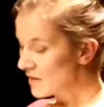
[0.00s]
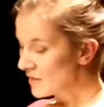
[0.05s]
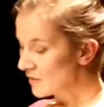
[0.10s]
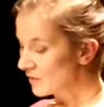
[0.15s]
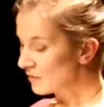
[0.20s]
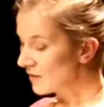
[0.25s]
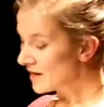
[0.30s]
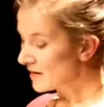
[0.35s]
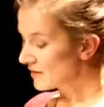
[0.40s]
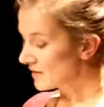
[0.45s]
The
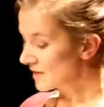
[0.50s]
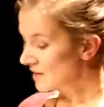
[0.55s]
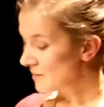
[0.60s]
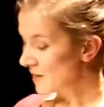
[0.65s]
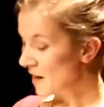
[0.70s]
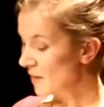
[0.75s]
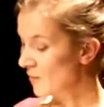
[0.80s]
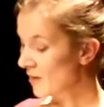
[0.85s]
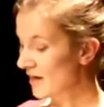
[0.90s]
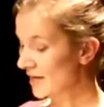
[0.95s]
great thing
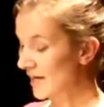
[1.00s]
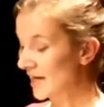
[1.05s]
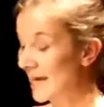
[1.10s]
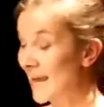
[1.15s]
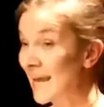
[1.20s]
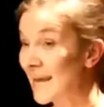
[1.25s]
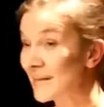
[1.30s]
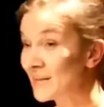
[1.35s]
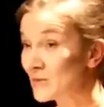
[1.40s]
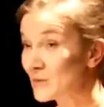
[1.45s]
about working
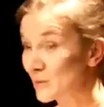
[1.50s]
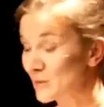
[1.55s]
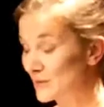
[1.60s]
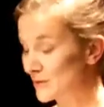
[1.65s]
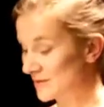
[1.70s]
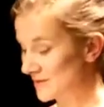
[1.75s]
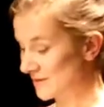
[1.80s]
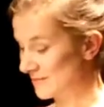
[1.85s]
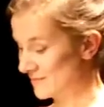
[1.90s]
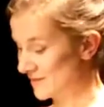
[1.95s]

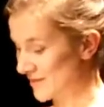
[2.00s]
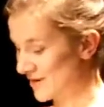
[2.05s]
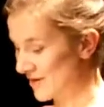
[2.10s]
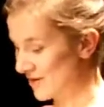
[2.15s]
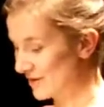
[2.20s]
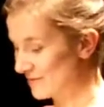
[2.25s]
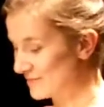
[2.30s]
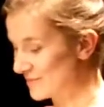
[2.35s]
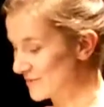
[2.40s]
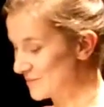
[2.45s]
indoors
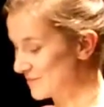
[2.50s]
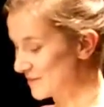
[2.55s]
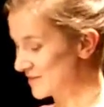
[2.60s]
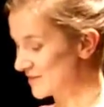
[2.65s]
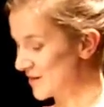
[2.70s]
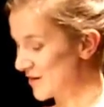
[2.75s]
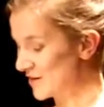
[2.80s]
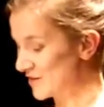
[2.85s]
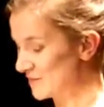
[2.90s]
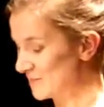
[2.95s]
sometimes,
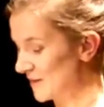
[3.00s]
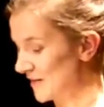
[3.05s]
besides